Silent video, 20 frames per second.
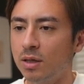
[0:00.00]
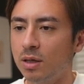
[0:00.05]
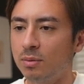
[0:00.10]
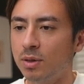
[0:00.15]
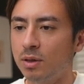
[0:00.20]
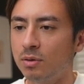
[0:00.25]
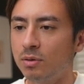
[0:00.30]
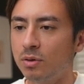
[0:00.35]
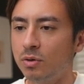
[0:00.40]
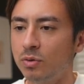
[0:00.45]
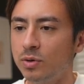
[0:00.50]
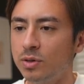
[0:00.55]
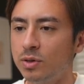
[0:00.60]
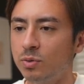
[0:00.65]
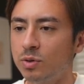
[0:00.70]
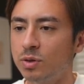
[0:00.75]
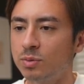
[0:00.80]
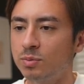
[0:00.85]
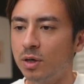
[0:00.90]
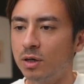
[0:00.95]
about always
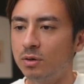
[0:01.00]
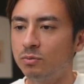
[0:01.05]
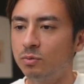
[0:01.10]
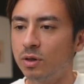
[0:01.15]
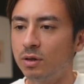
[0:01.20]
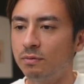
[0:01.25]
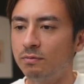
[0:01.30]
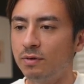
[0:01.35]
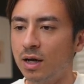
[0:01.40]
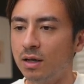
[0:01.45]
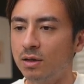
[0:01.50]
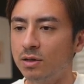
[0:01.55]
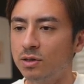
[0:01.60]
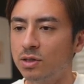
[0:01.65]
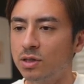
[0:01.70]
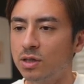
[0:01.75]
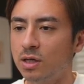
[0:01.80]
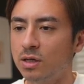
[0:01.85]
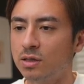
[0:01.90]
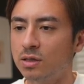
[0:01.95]
respond with a valid
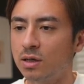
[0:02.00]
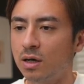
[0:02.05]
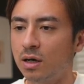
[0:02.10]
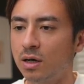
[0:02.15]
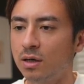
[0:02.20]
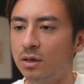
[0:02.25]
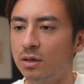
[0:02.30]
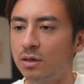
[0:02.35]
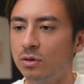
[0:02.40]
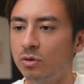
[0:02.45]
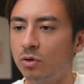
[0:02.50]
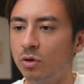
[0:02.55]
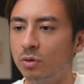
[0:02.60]
JSON, no